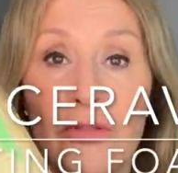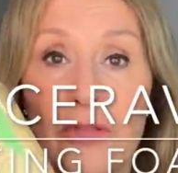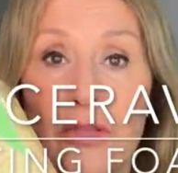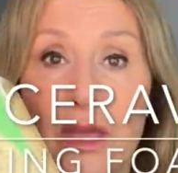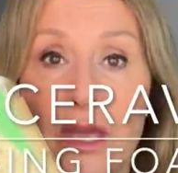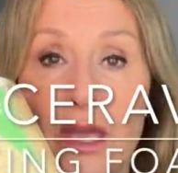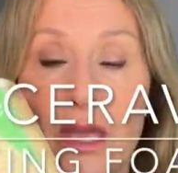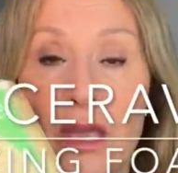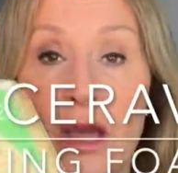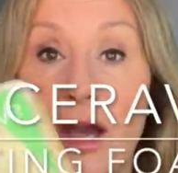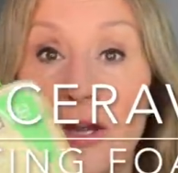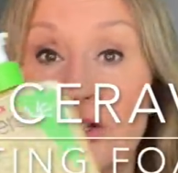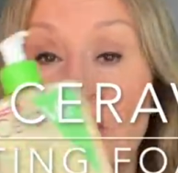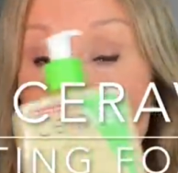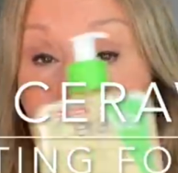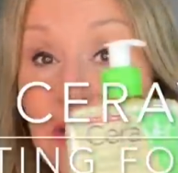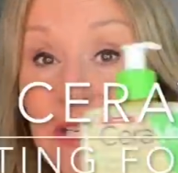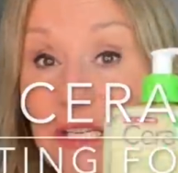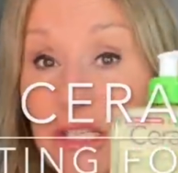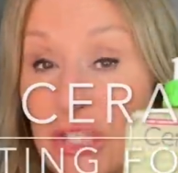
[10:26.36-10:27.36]
the
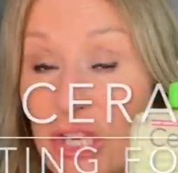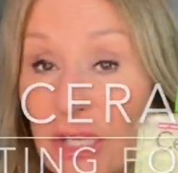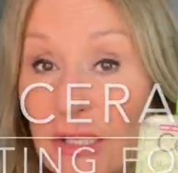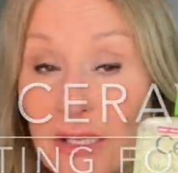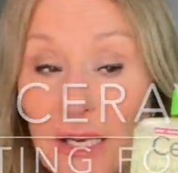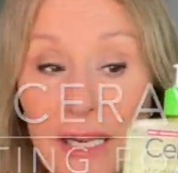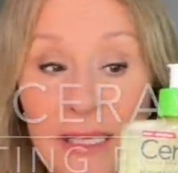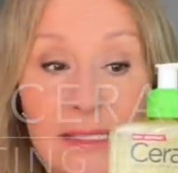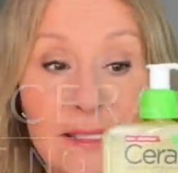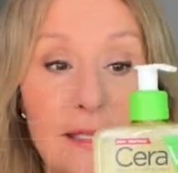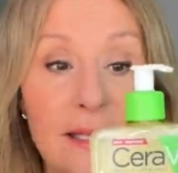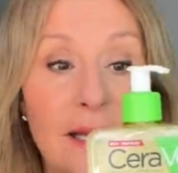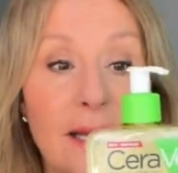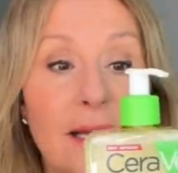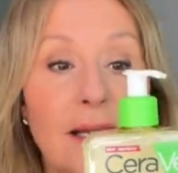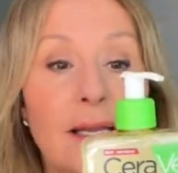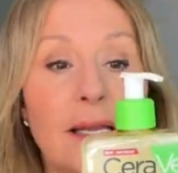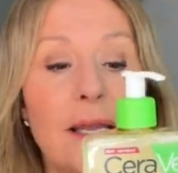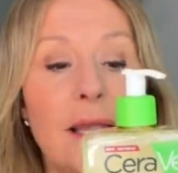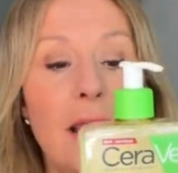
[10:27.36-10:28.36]
hydrating gel cleanser.
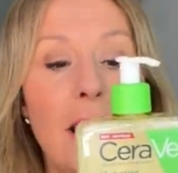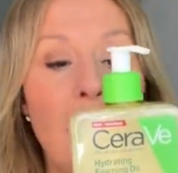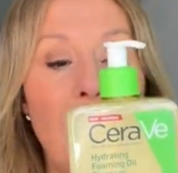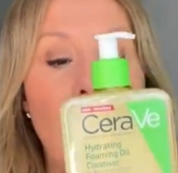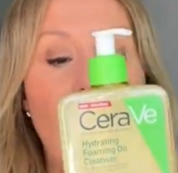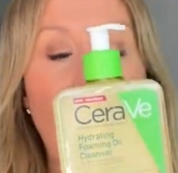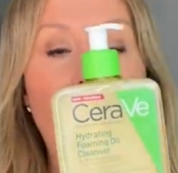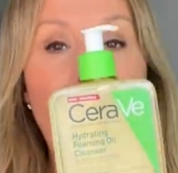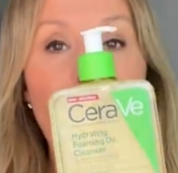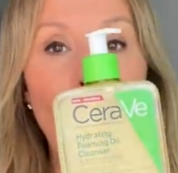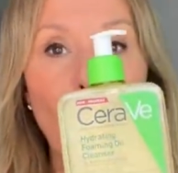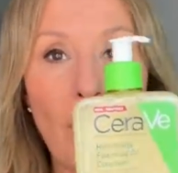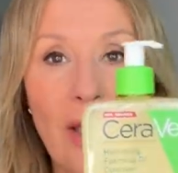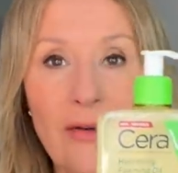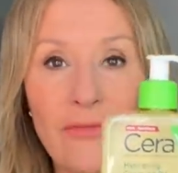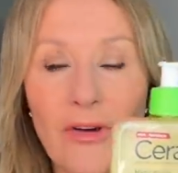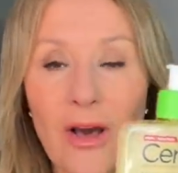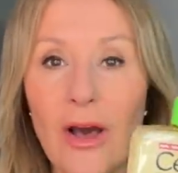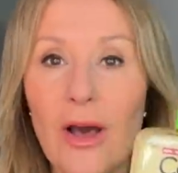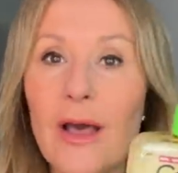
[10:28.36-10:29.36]

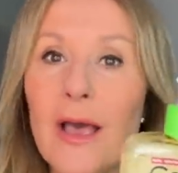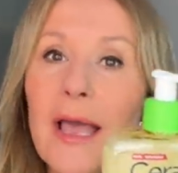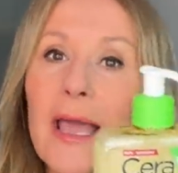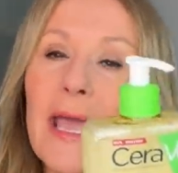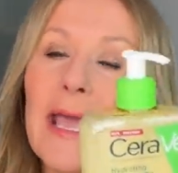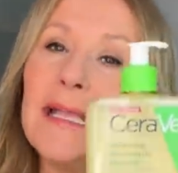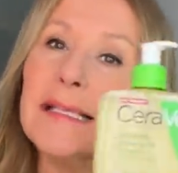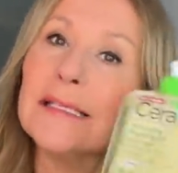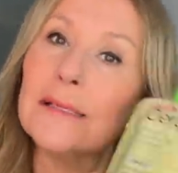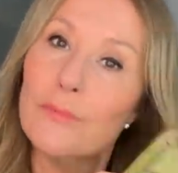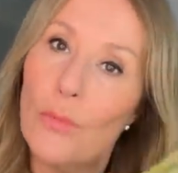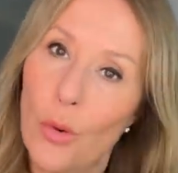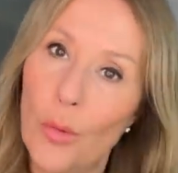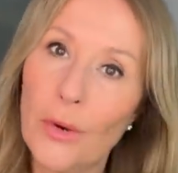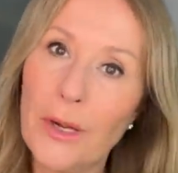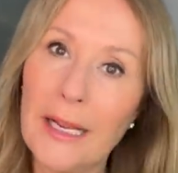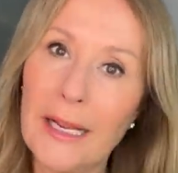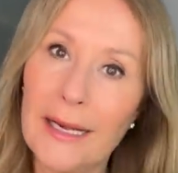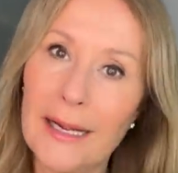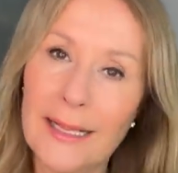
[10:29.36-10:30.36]
However, it's a
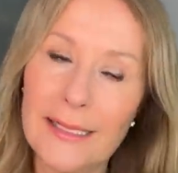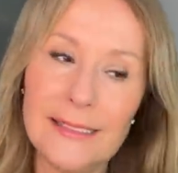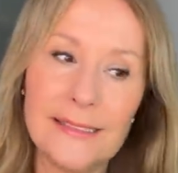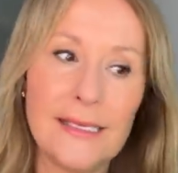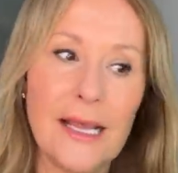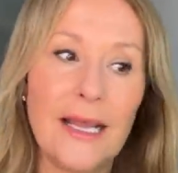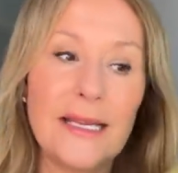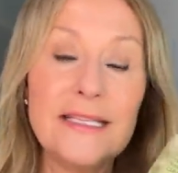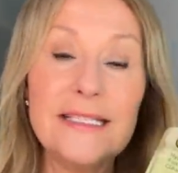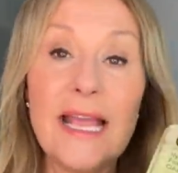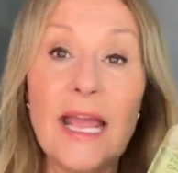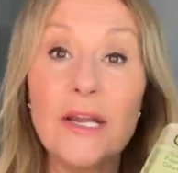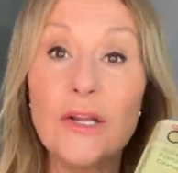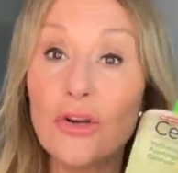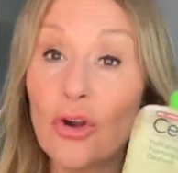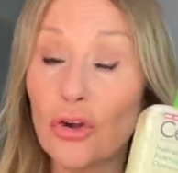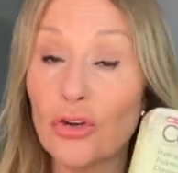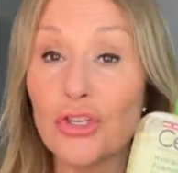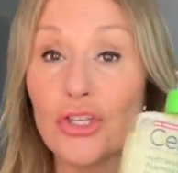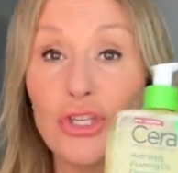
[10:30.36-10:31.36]
morning cleanser. I tend
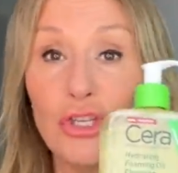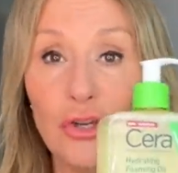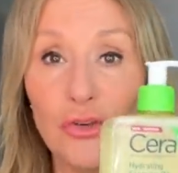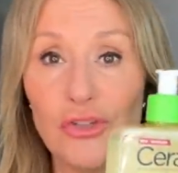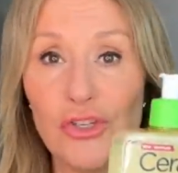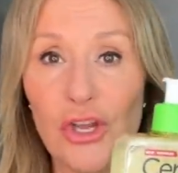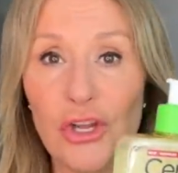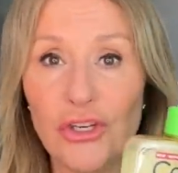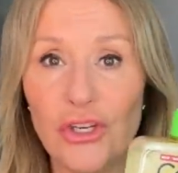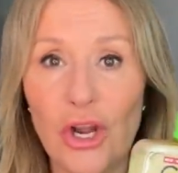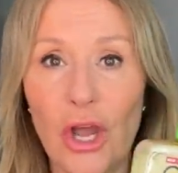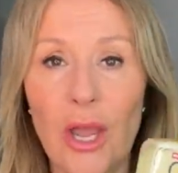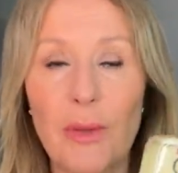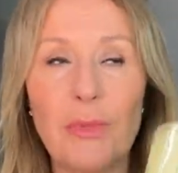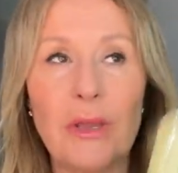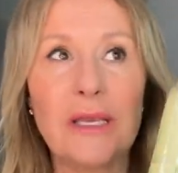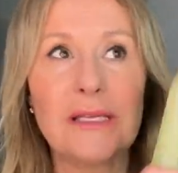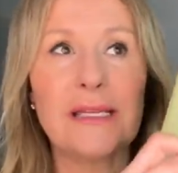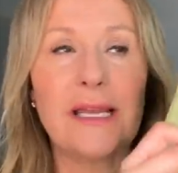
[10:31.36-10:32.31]
not to use it at night because